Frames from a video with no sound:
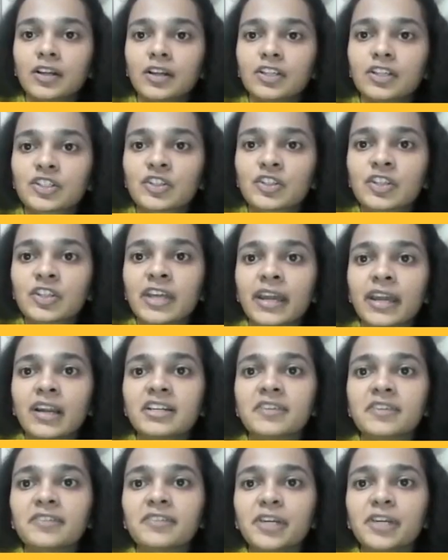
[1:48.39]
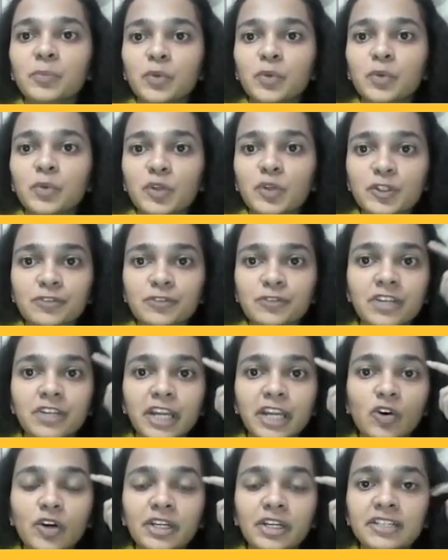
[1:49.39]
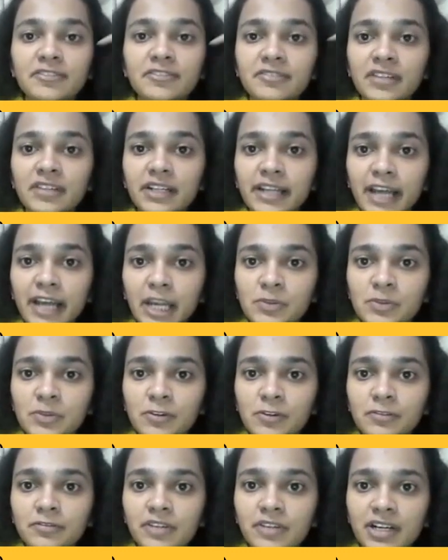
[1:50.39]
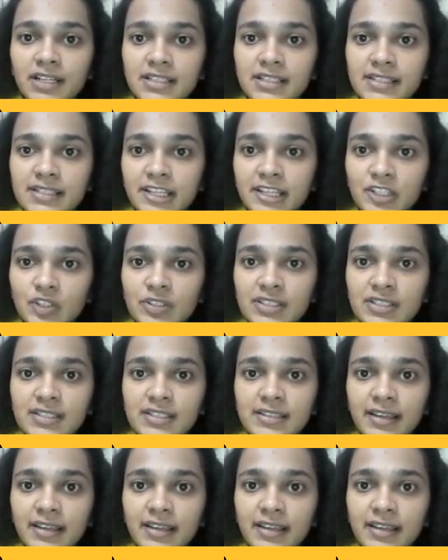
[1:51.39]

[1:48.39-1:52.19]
So there are different books for recording different types of transactions.